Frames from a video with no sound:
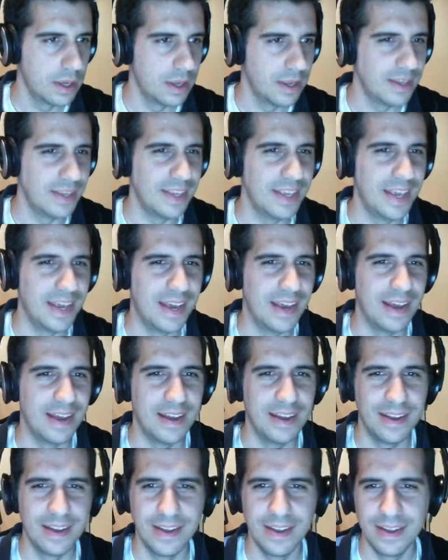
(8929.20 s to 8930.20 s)

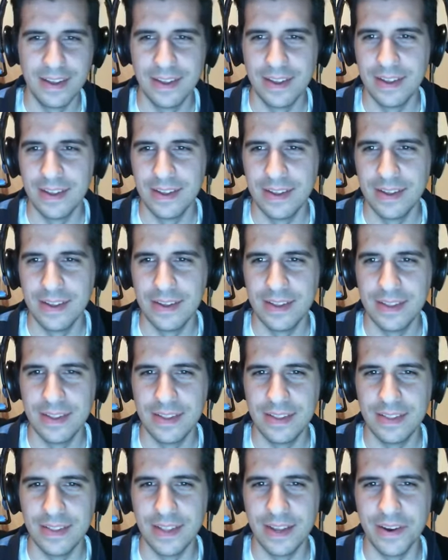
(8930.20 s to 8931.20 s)
Yeah.
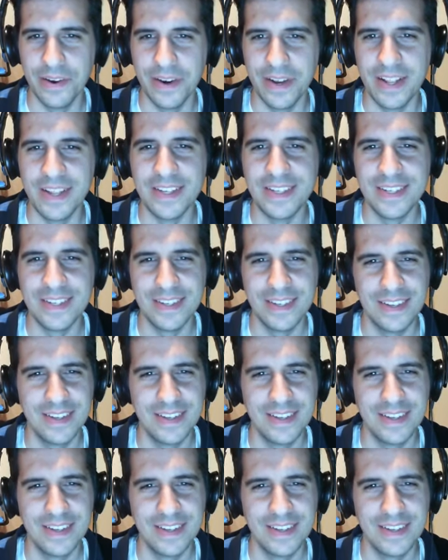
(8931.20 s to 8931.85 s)
There it is.